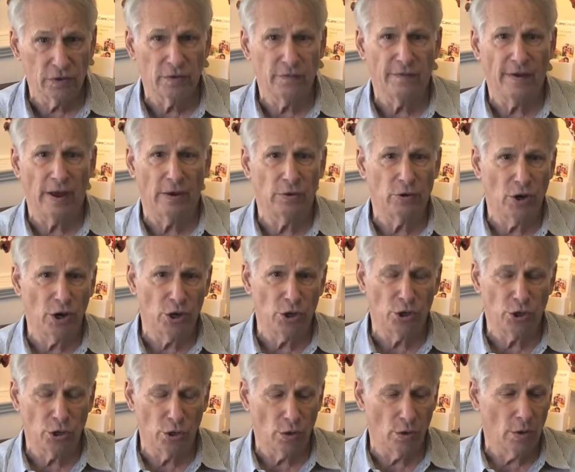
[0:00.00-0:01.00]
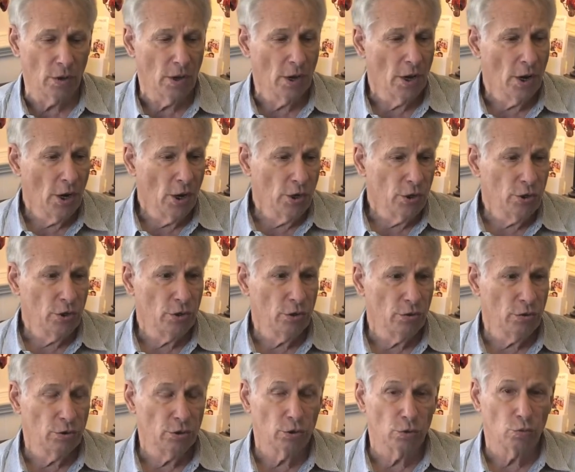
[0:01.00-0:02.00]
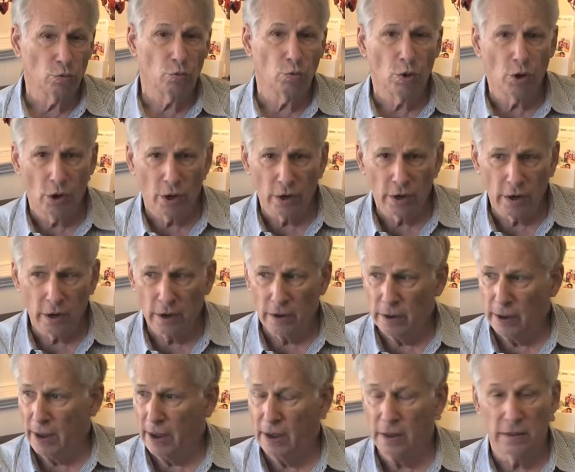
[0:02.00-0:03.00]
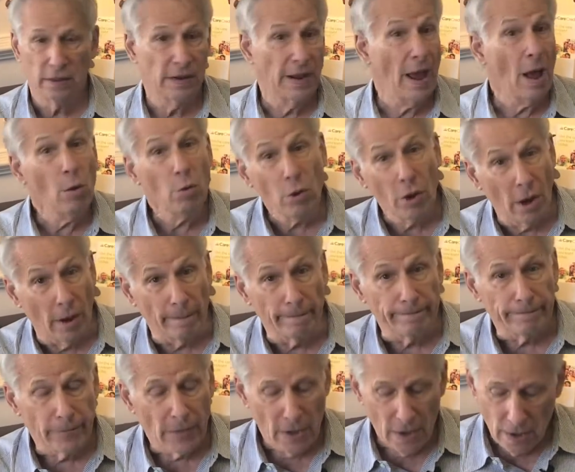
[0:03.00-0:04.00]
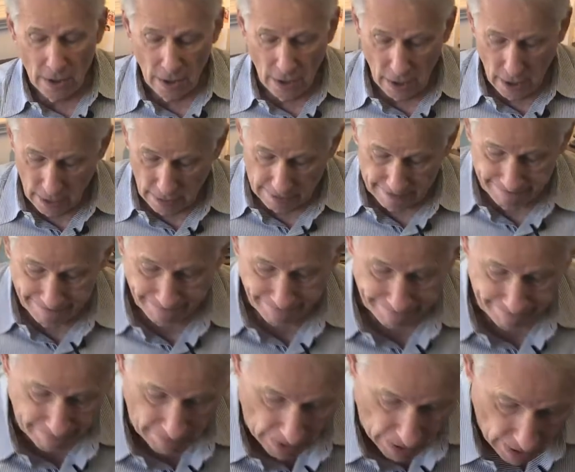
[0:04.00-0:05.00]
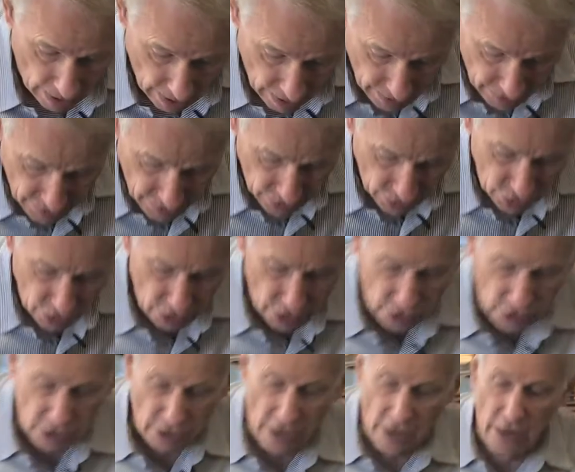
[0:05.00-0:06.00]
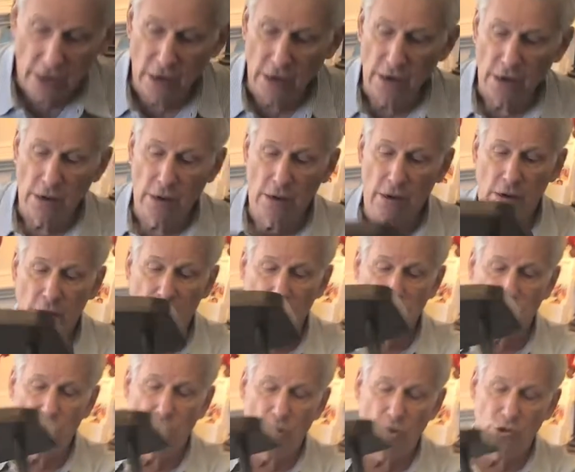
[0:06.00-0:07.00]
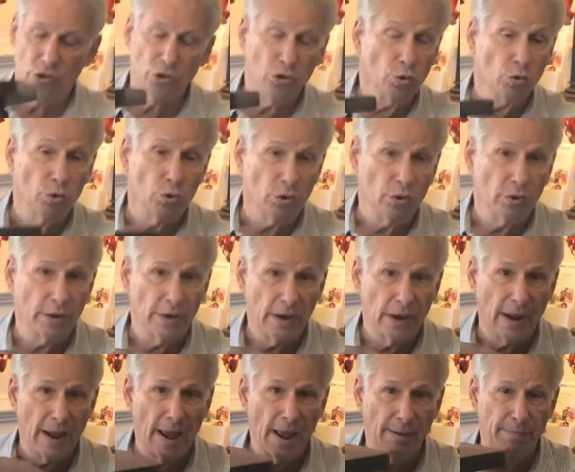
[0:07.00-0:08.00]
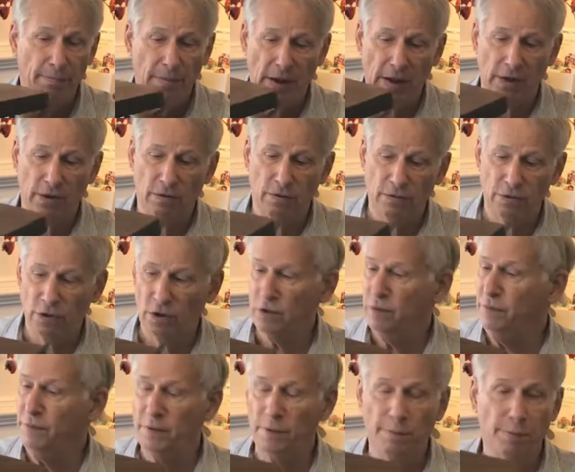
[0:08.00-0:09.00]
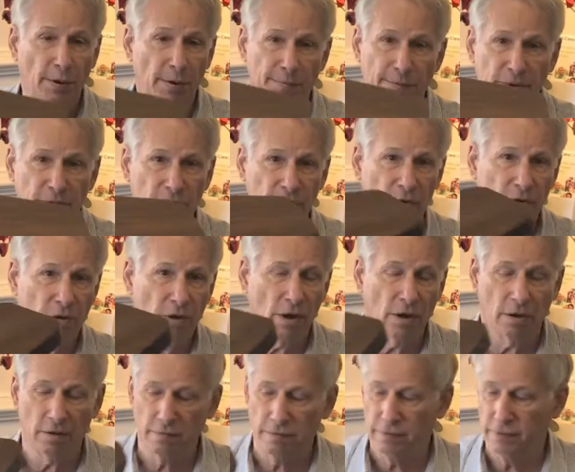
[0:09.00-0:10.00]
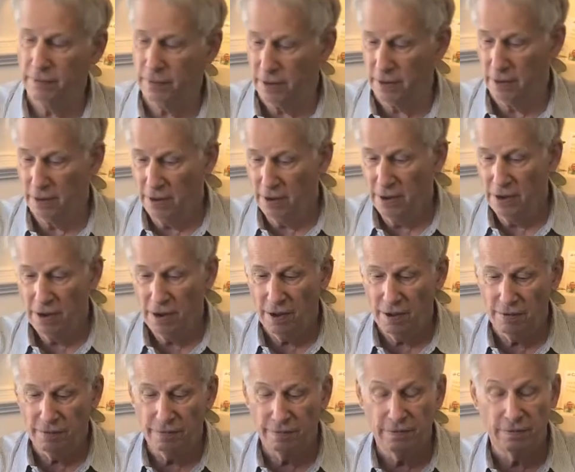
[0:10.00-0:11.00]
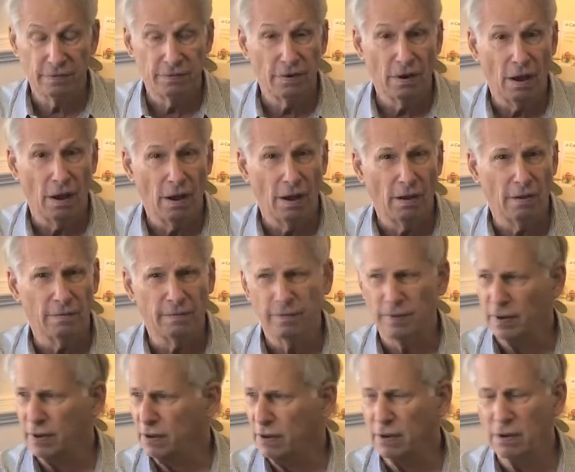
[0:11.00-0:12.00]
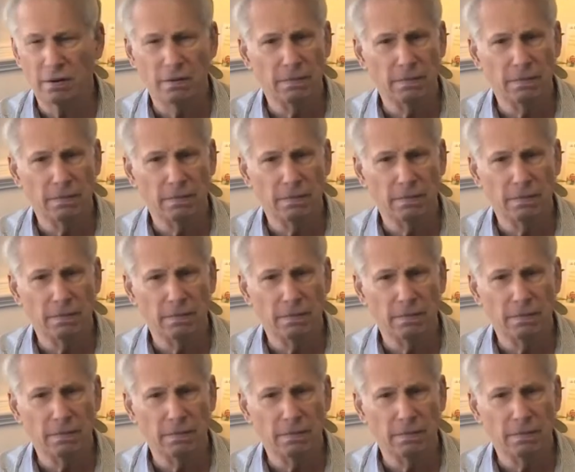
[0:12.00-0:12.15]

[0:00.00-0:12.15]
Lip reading: it's foundational to your work and the outcome. This is a stool that I had made just for the purposes of an